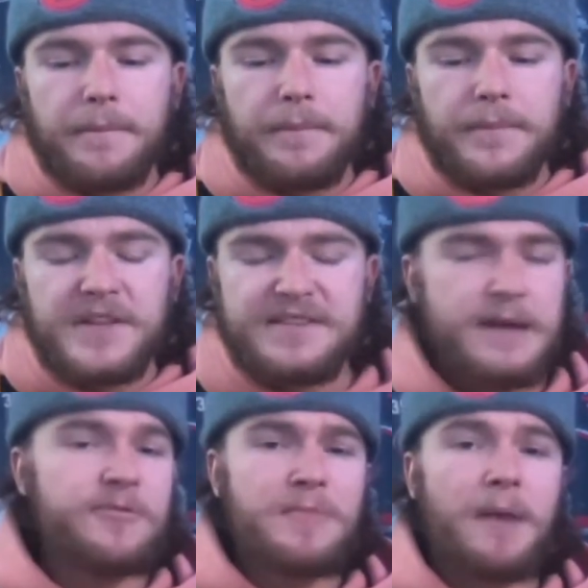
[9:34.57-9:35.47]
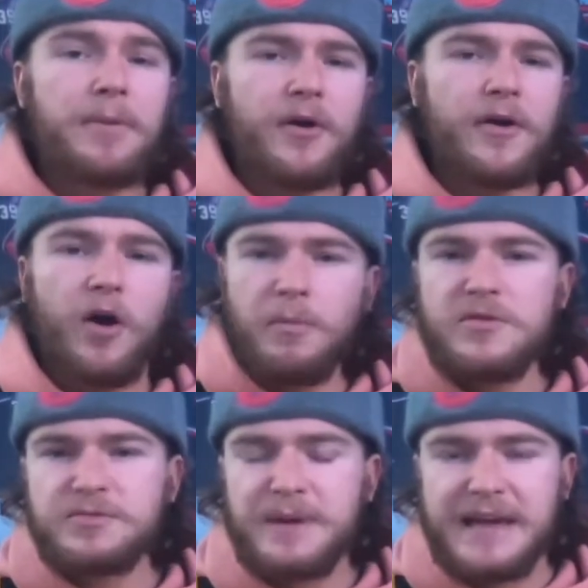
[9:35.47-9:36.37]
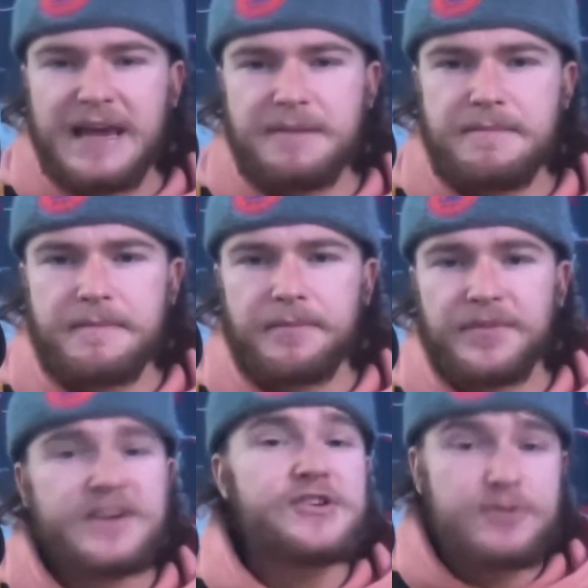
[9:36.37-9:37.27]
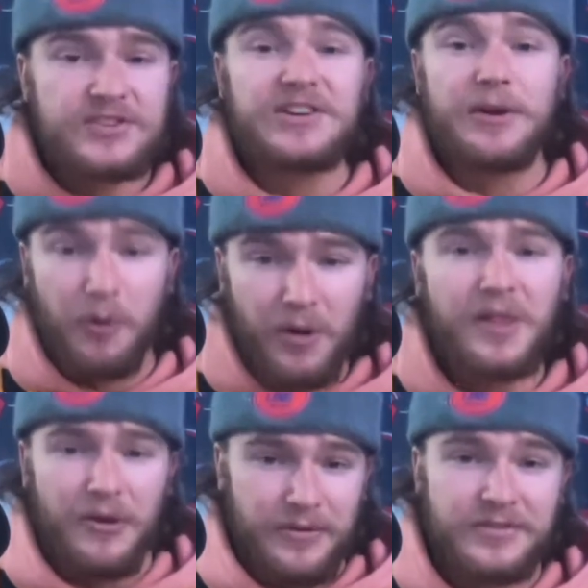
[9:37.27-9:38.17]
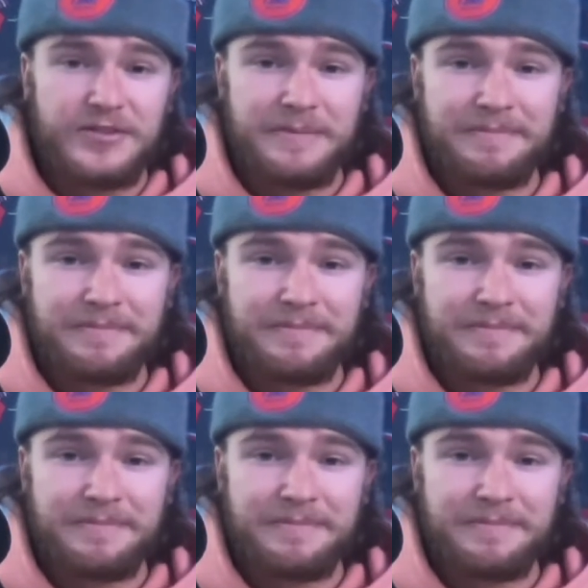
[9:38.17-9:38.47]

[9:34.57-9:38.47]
the team from Alberta almost became the Houston Oilers.